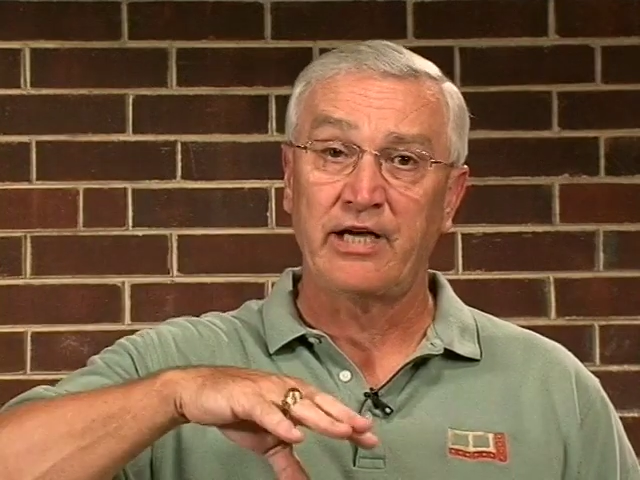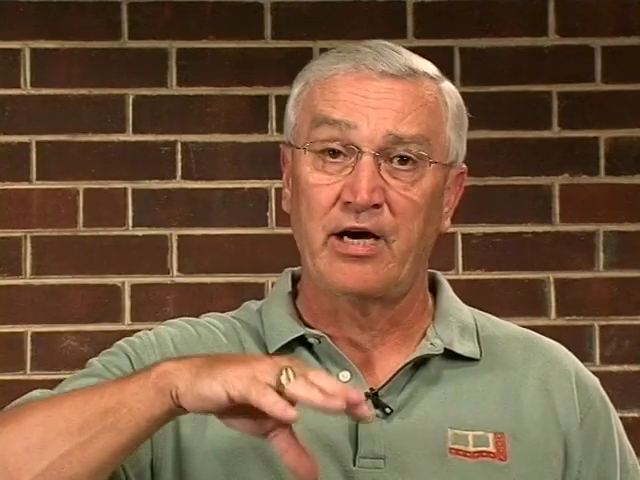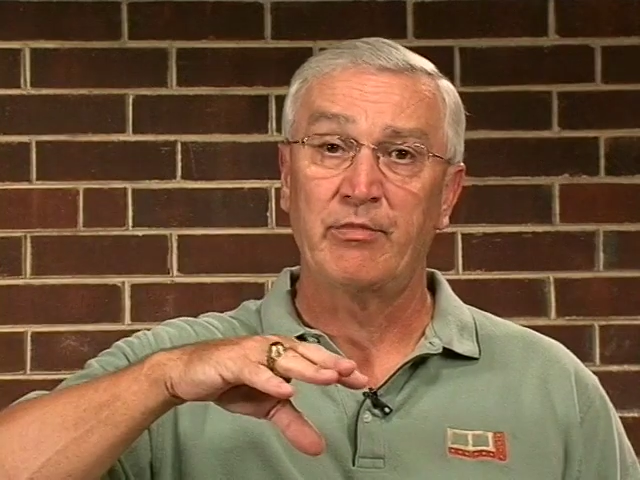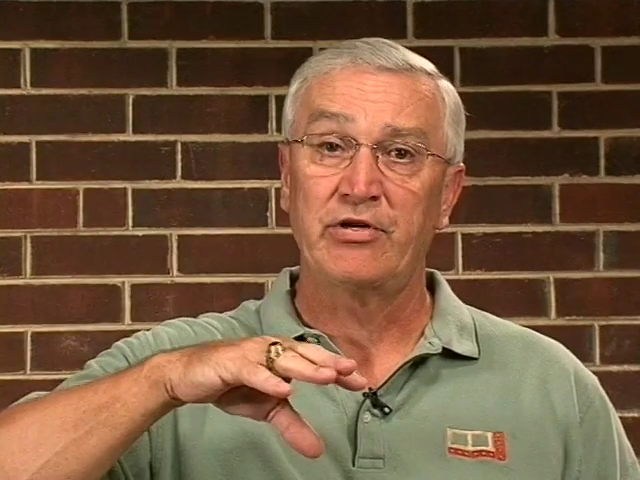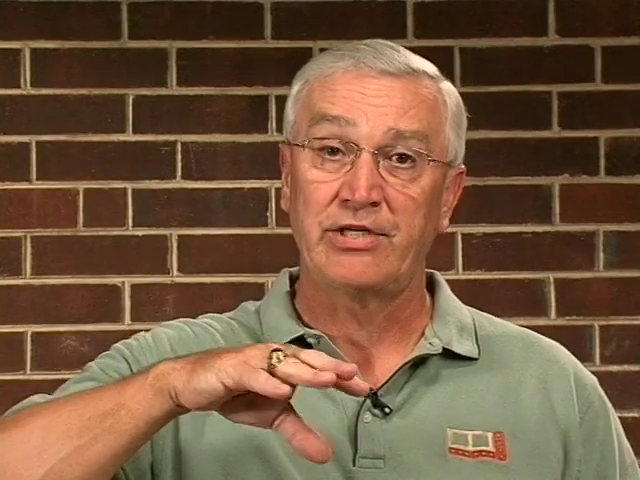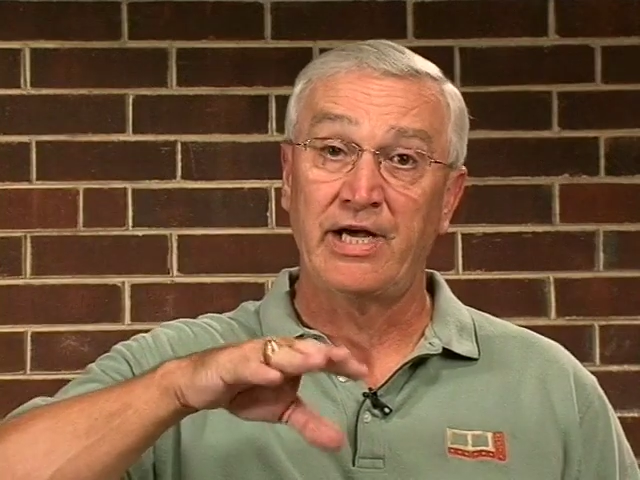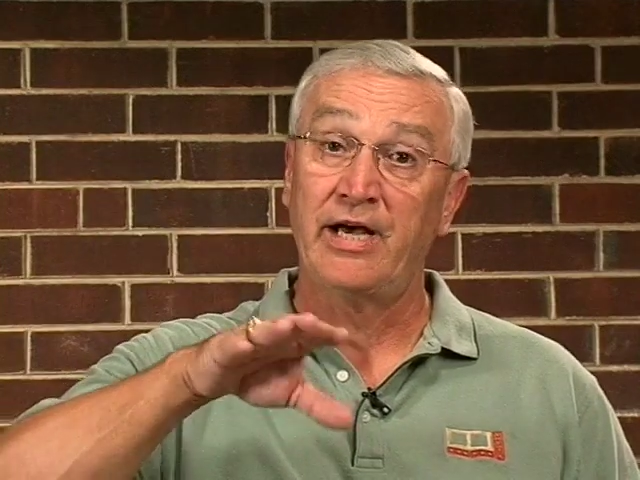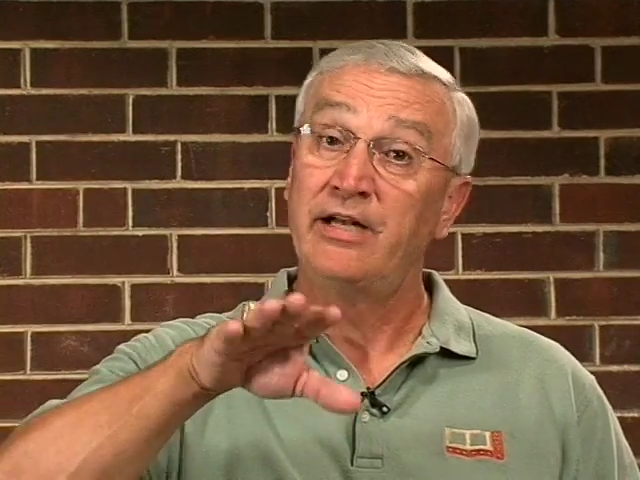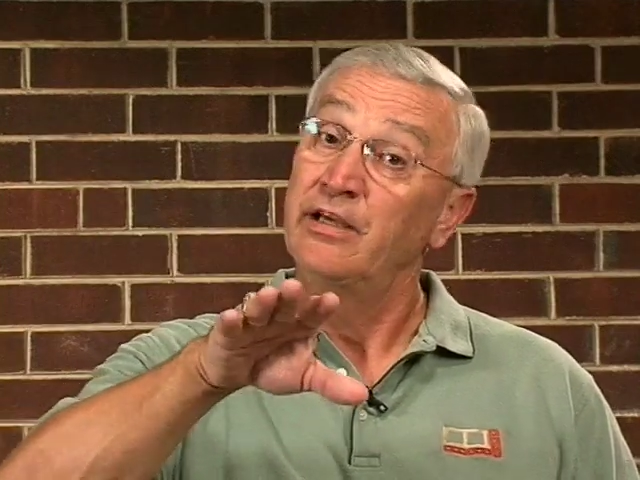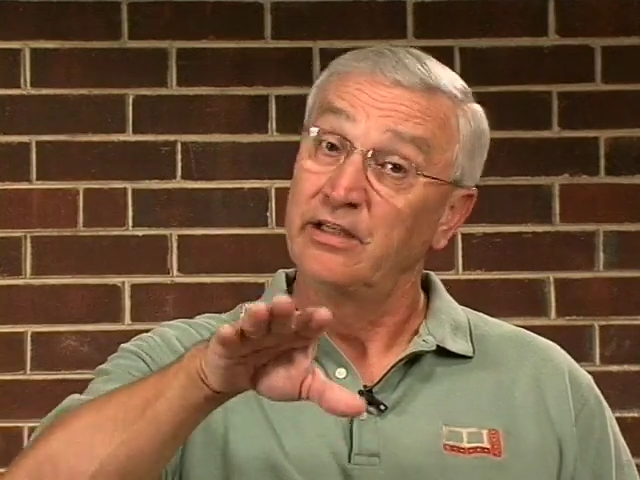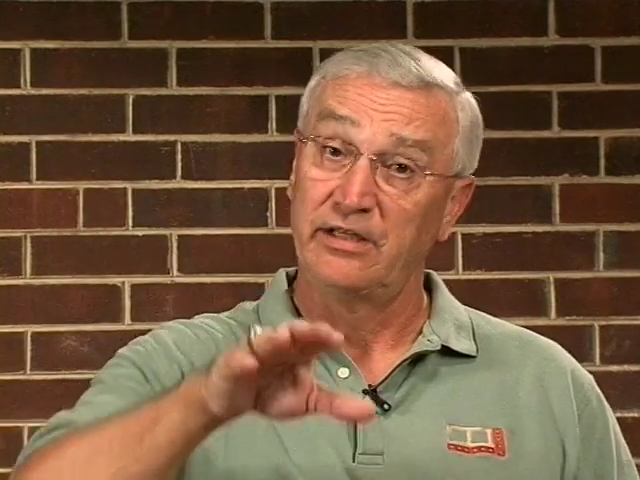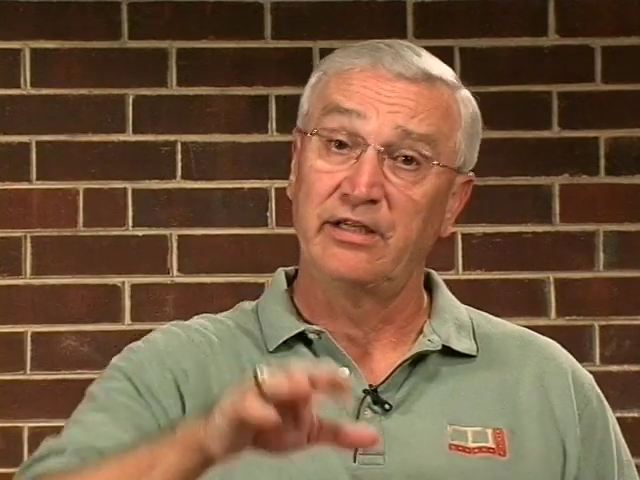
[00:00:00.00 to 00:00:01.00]
how much to add
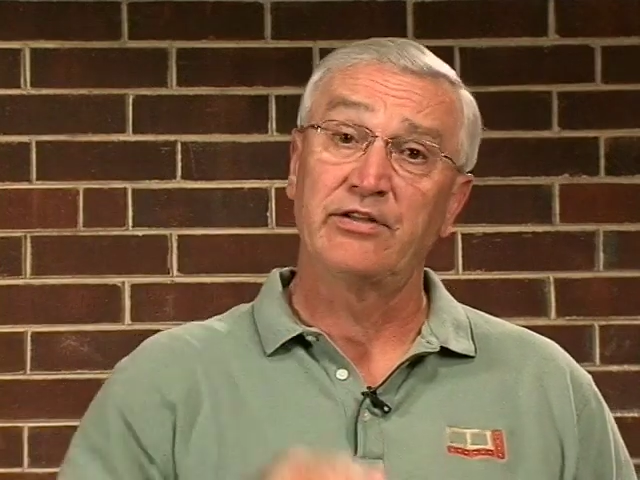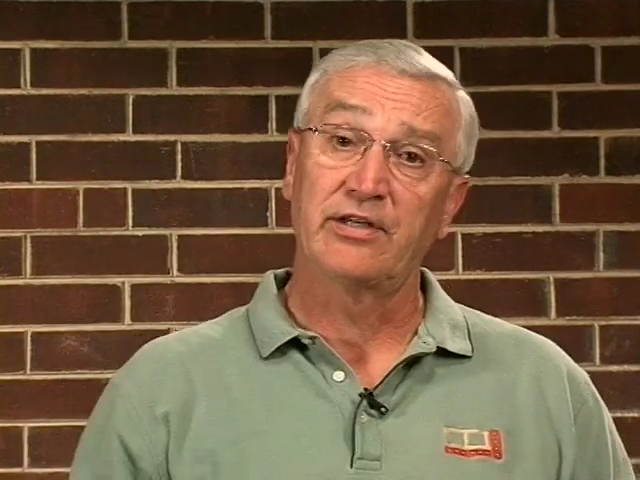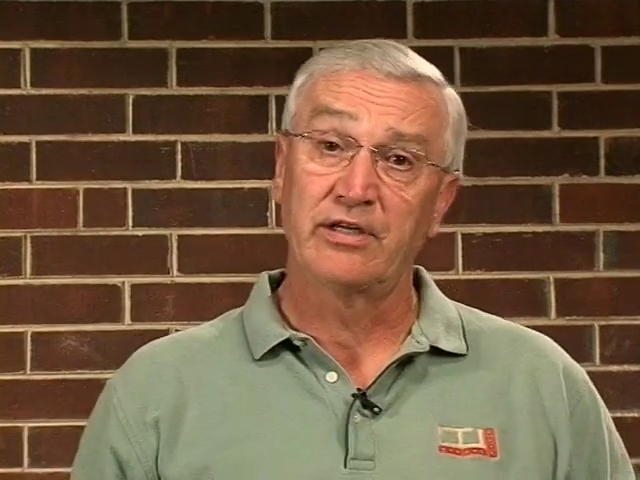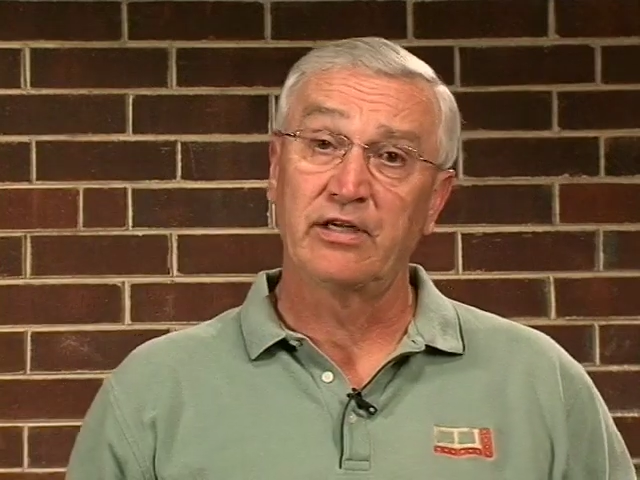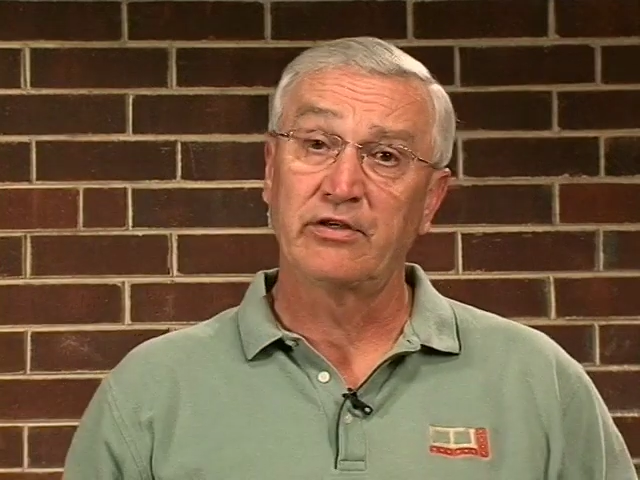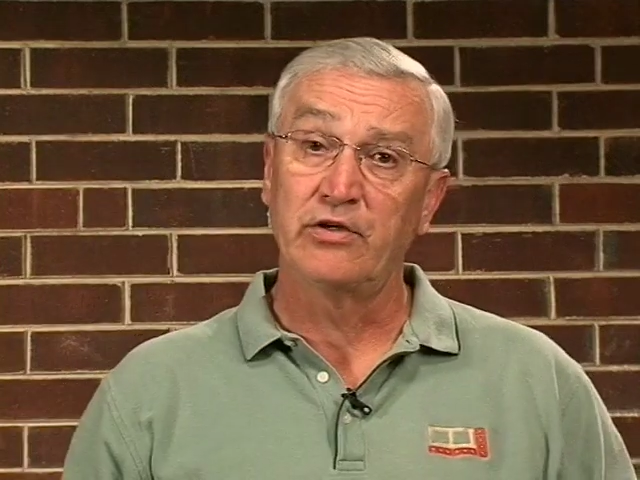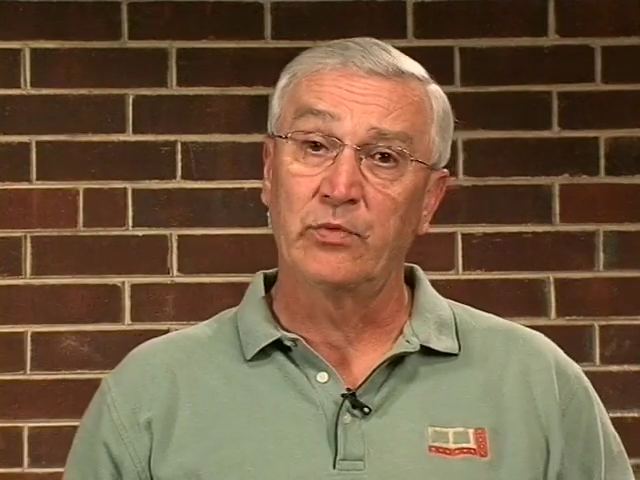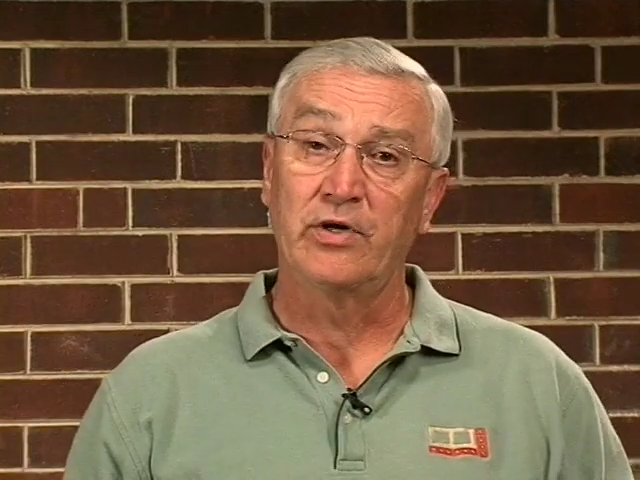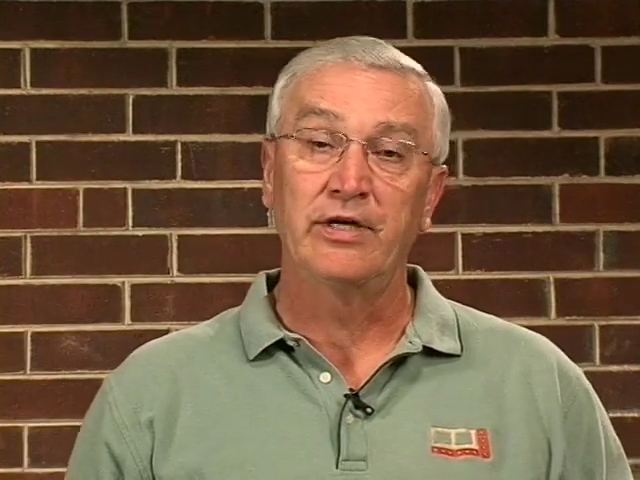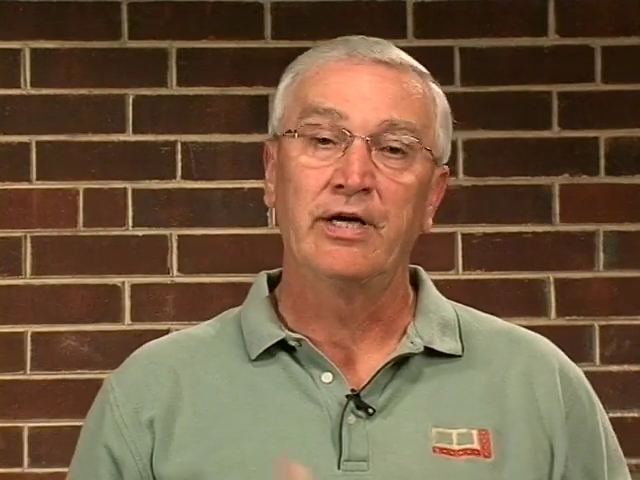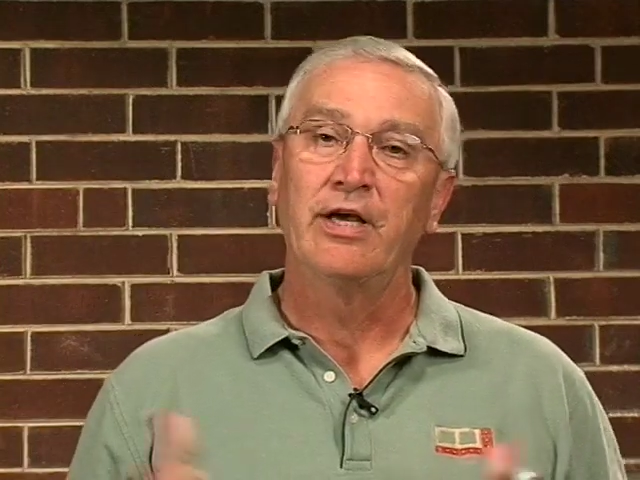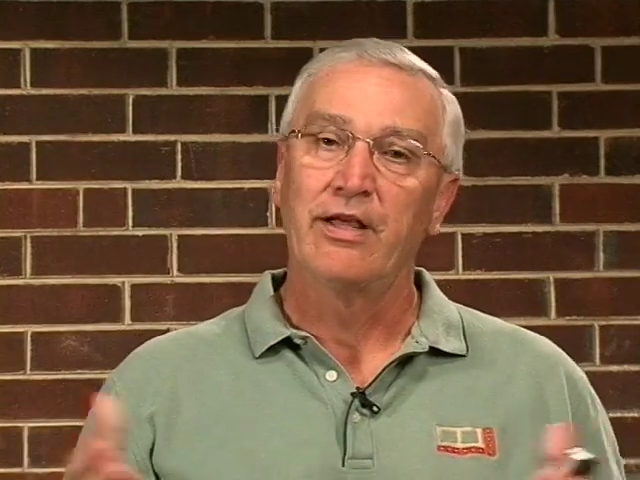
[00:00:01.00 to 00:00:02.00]
to get the color you want.